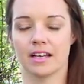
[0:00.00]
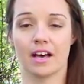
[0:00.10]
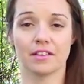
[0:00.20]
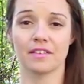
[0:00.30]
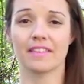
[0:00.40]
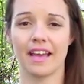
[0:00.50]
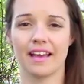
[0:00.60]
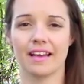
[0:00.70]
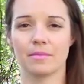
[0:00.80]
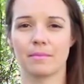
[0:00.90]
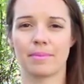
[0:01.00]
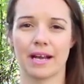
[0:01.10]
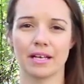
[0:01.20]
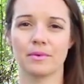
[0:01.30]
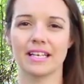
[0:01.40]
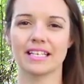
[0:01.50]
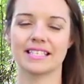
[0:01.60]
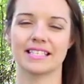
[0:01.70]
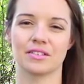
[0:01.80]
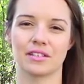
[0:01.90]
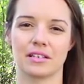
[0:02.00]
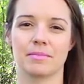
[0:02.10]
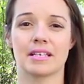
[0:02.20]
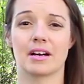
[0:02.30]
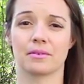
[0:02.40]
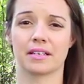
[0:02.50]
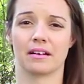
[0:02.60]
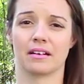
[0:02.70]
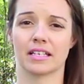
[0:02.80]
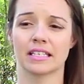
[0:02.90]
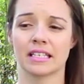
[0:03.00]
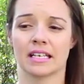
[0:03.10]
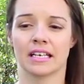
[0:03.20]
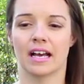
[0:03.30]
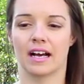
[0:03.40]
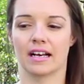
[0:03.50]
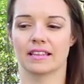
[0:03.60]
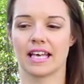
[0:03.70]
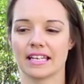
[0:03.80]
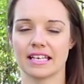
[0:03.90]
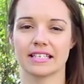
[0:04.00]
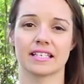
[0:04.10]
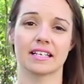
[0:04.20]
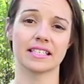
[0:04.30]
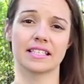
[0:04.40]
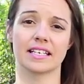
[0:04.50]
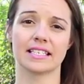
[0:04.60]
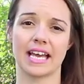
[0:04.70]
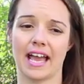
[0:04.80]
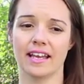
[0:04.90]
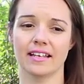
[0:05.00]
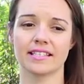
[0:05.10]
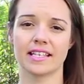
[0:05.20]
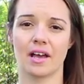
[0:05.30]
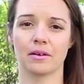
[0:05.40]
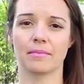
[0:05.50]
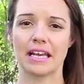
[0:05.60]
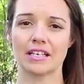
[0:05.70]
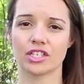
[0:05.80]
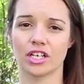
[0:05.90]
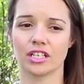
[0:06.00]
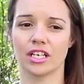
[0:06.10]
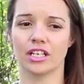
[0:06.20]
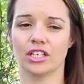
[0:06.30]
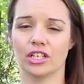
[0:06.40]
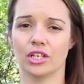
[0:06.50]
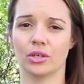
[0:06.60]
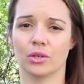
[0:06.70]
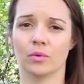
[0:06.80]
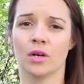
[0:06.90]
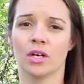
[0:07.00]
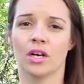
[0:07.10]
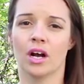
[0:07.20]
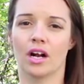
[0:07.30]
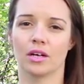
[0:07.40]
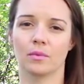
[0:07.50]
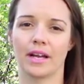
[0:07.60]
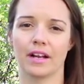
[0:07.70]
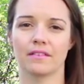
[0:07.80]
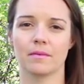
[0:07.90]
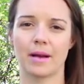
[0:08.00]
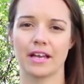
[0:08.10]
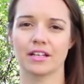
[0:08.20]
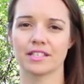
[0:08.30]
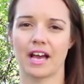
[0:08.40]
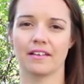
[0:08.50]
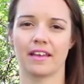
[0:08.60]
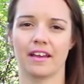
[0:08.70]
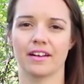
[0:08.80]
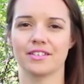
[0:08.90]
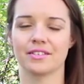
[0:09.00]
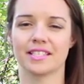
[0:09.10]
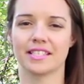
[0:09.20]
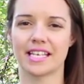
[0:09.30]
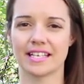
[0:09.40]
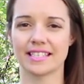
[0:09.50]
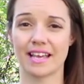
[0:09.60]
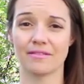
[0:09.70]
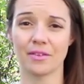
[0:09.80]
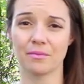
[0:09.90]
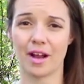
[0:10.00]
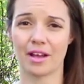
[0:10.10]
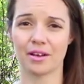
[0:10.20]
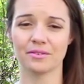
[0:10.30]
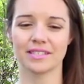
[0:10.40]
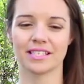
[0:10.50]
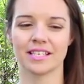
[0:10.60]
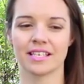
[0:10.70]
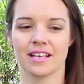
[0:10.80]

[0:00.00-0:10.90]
other than that, I mean, Bike Week is still going to be going on. Uh, that ends on Sunday, so make sure that you are aware of the bikers out there and you stay safe on the roads.